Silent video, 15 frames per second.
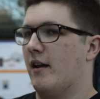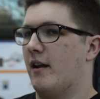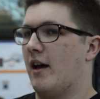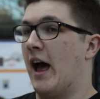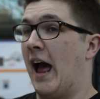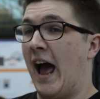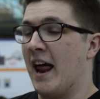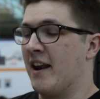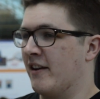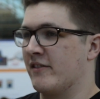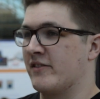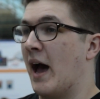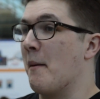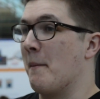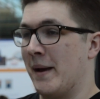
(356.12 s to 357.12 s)
And
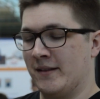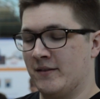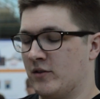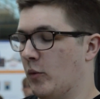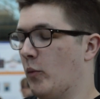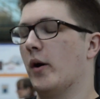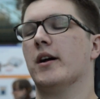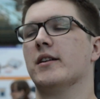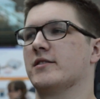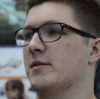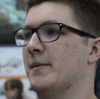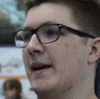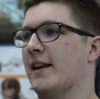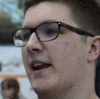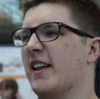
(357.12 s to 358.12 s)
that meant the world to
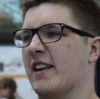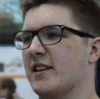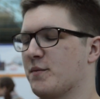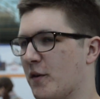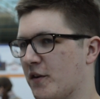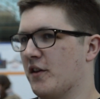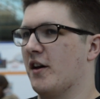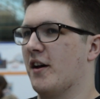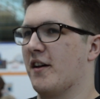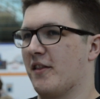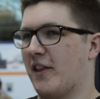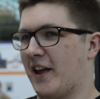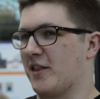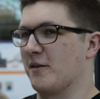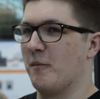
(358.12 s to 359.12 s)
me. Like that's one of
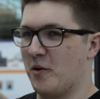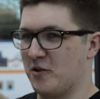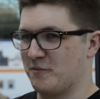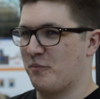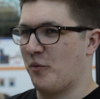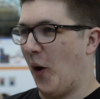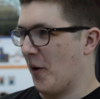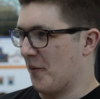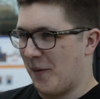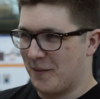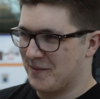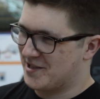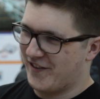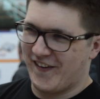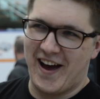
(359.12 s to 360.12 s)
the most proud
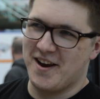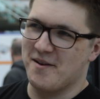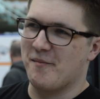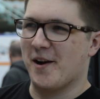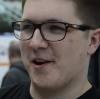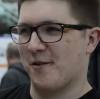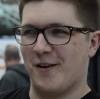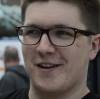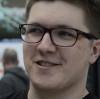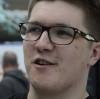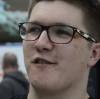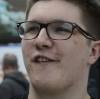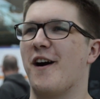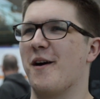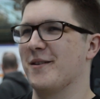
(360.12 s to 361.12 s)
moments I've had in my career so
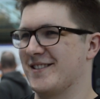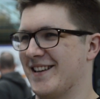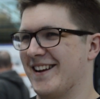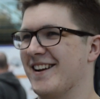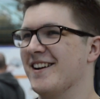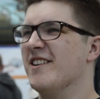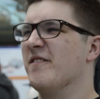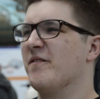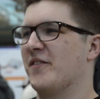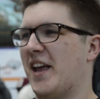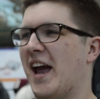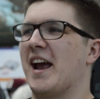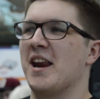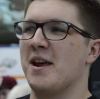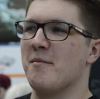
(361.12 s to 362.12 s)
far. Was like
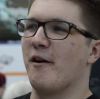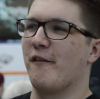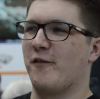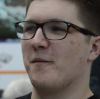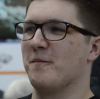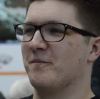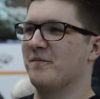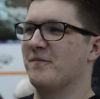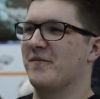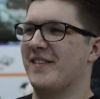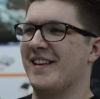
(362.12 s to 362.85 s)
getting an email back from